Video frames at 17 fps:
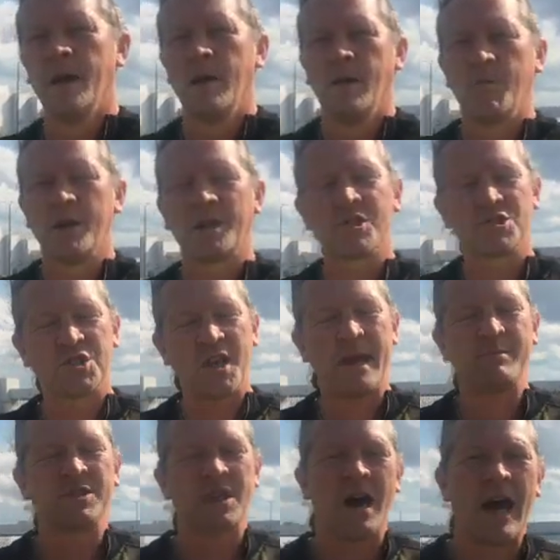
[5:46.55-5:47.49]
But at the
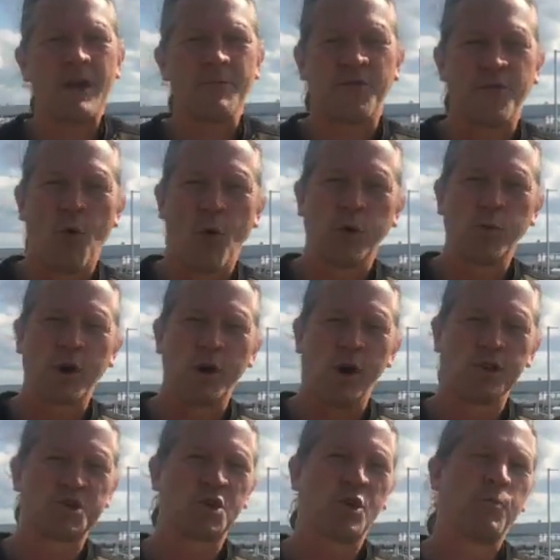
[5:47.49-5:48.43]
same time, Ford would
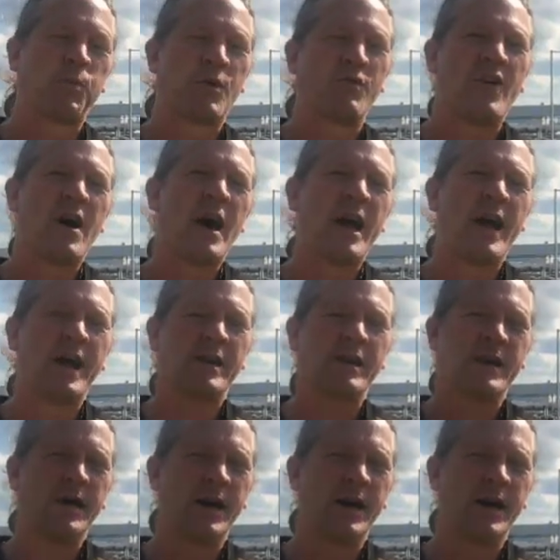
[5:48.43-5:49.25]
also provide